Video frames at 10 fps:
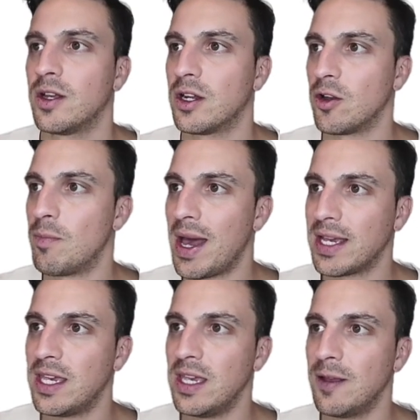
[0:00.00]
gonna go
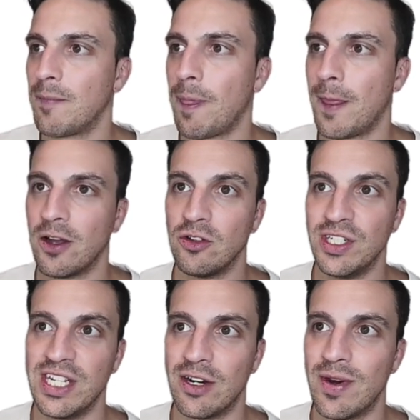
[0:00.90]
back here. I'm going to
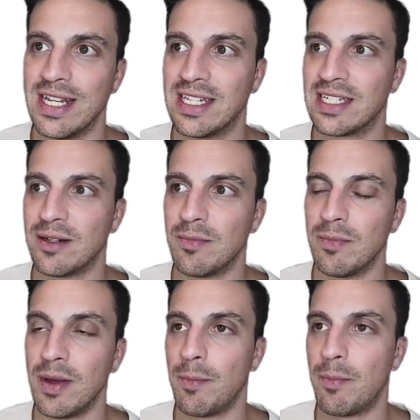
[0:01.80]
generate
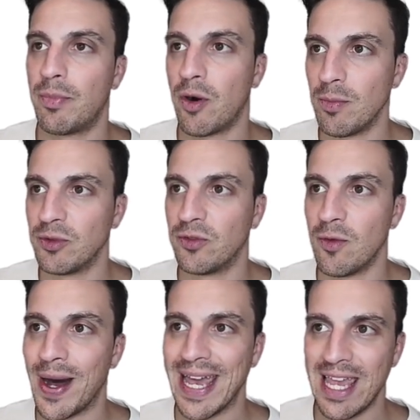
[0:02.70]
some prompts for
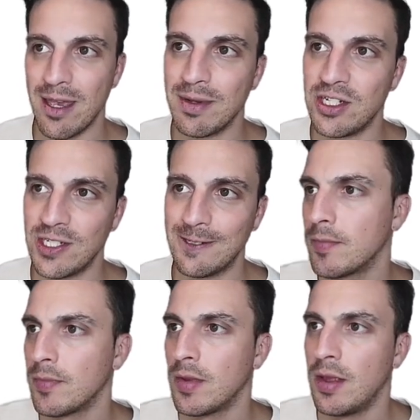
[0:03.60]
my images.
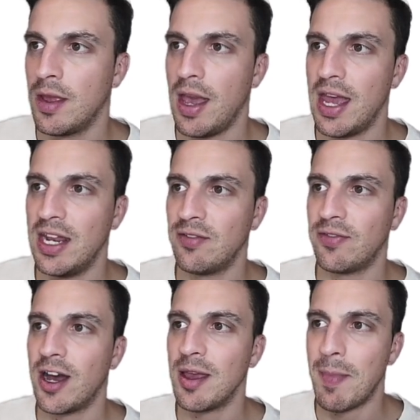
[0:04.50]
And
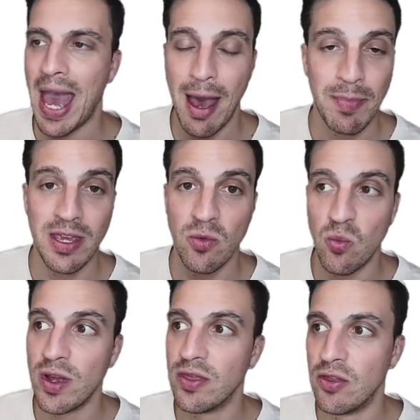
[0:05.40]
if I am happy
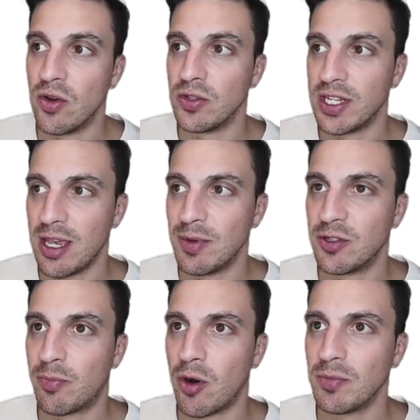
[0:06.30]
with those
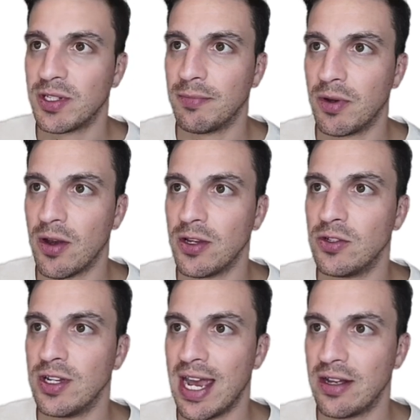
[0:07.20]
image prompts, I'm going
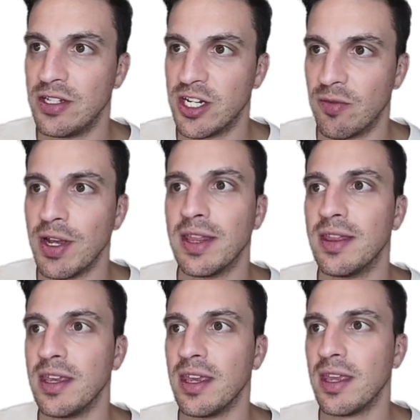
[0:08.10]
to now generate
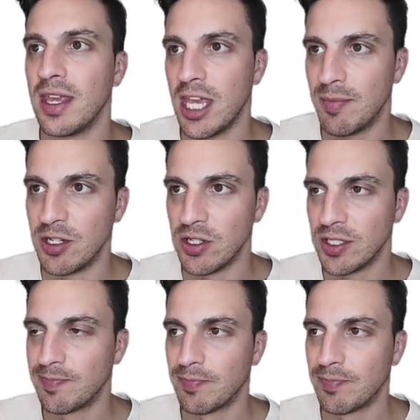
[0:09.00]
the images.